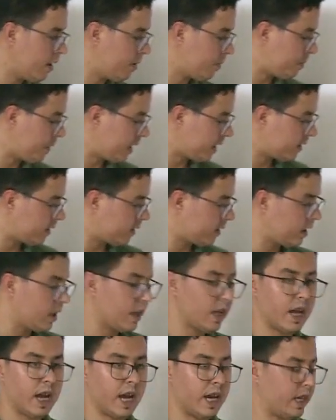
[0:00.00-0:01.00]
but
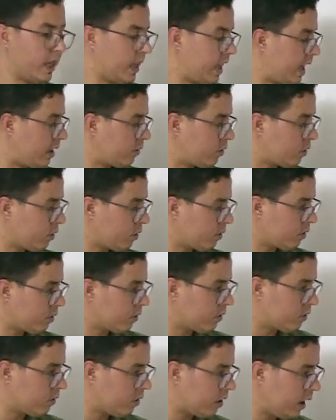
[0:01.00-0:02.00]
I can't
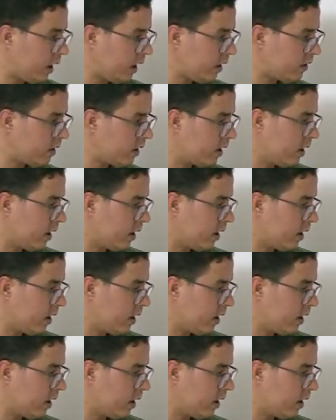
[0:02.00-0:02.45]
concentrate